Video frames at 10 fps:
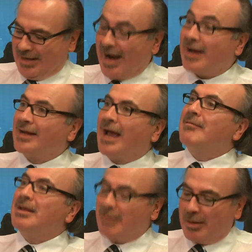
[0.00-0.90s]

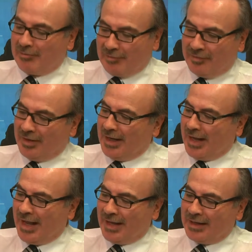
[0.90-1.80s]
card-carrying member of Fine
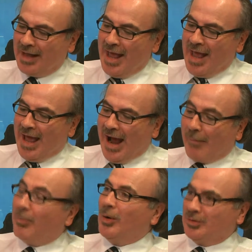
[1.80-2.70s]
Gael, are
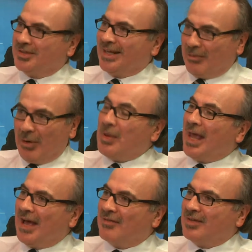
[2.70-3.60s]
boasting that, well, we
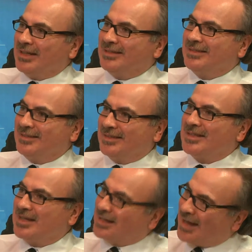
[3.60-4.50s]
haven't
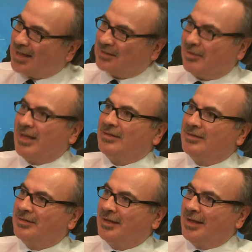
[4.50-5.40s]
touched the tax
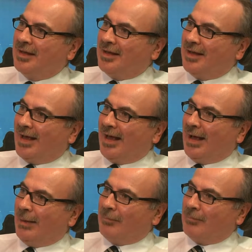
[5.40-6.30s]
rates.
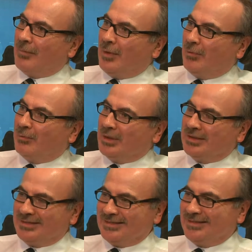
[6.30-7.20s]
But